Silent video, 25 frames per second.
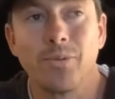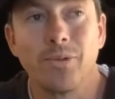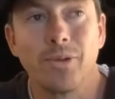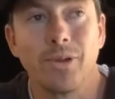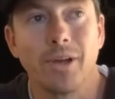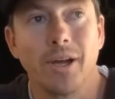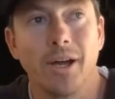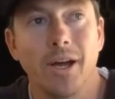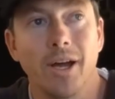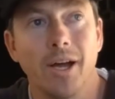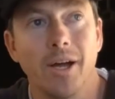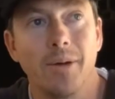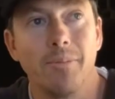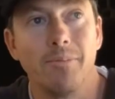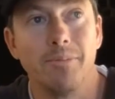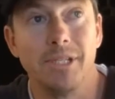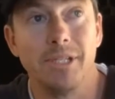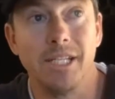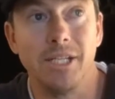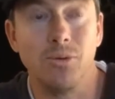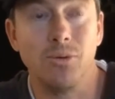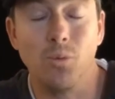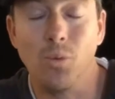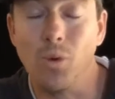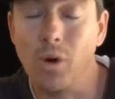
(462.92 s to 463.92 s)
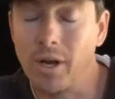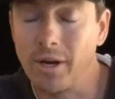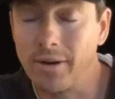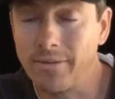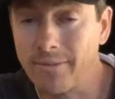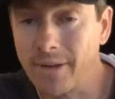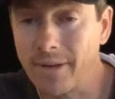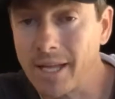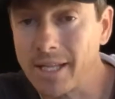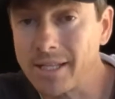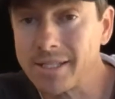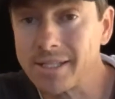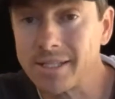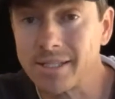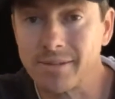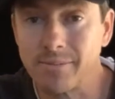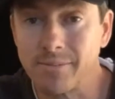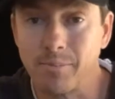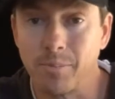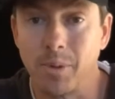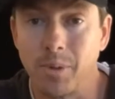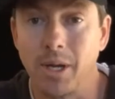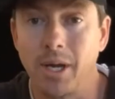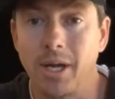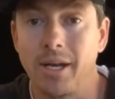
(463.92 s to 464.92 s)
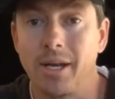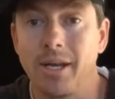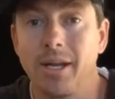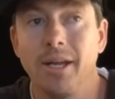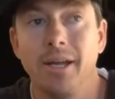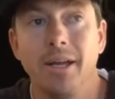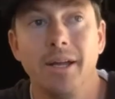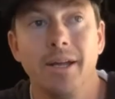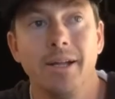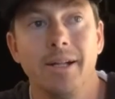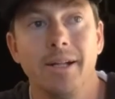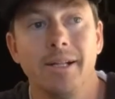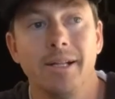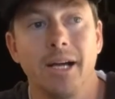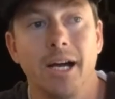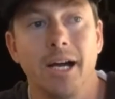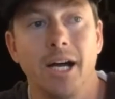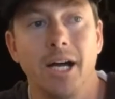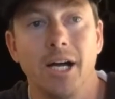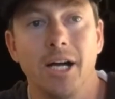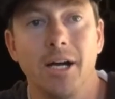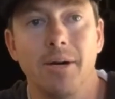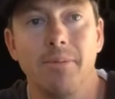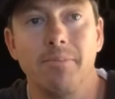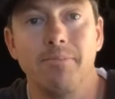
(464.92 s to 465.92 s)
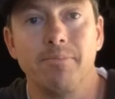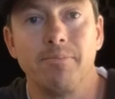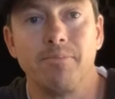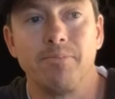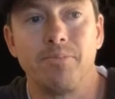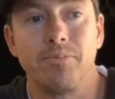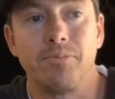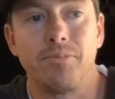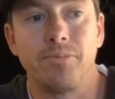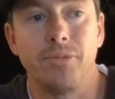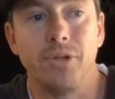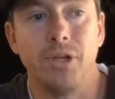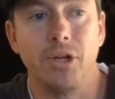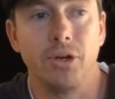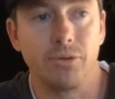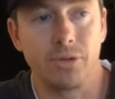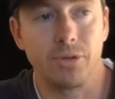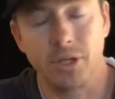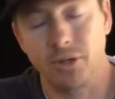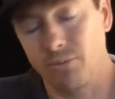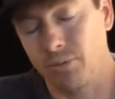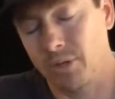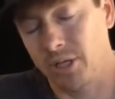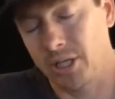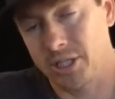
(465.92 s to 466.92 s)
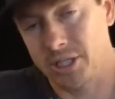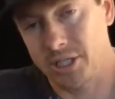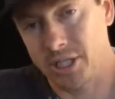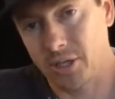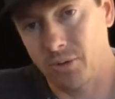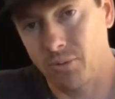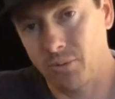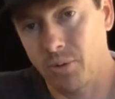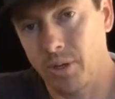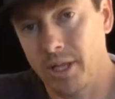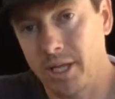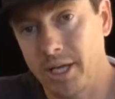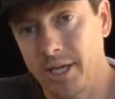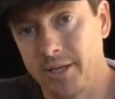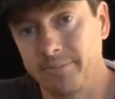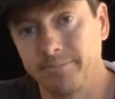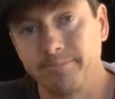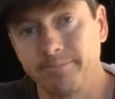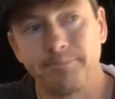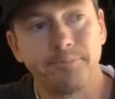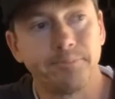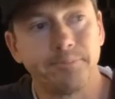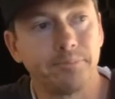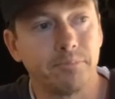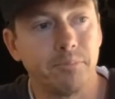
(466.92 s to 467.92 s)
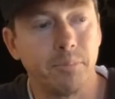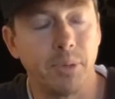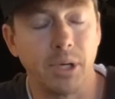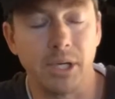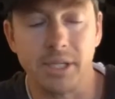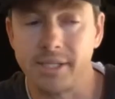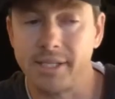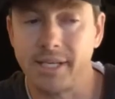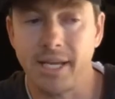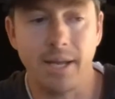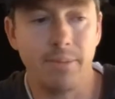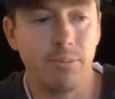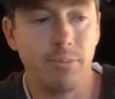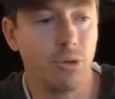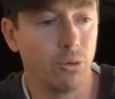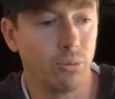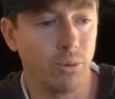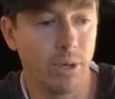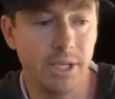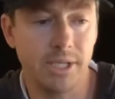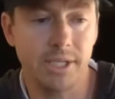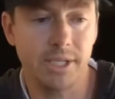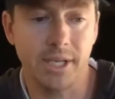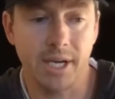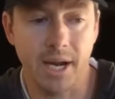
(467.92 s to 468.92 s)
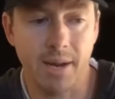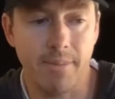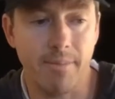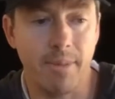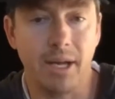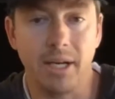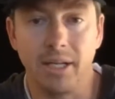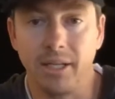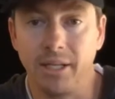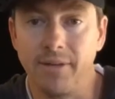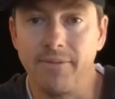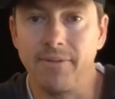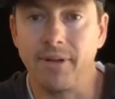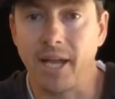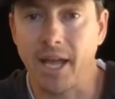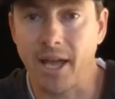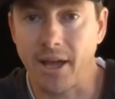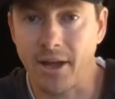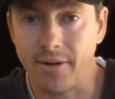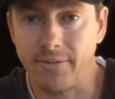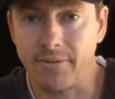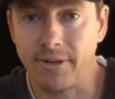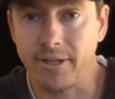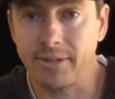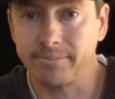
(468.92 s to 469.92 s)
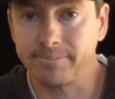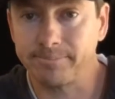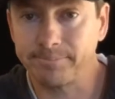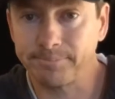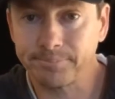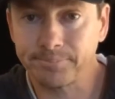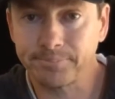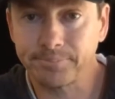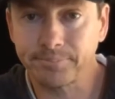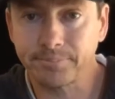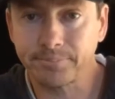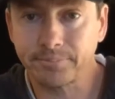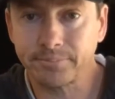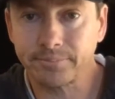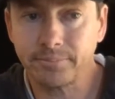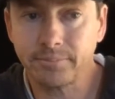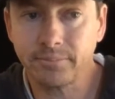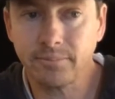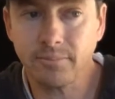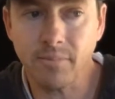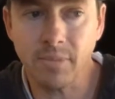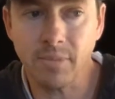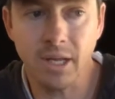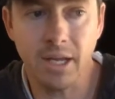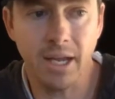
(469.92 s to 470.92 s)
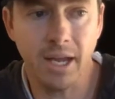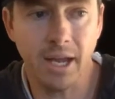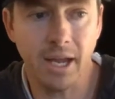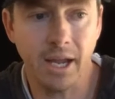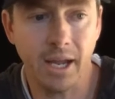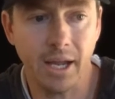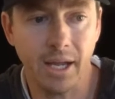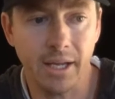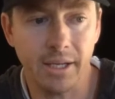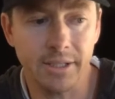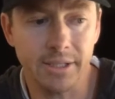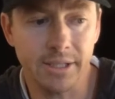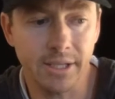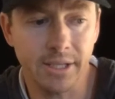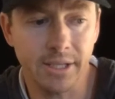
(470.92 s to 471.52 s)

D1 events, but didn't really stick with it. But Samuel, Reese, and I made a living out of it. And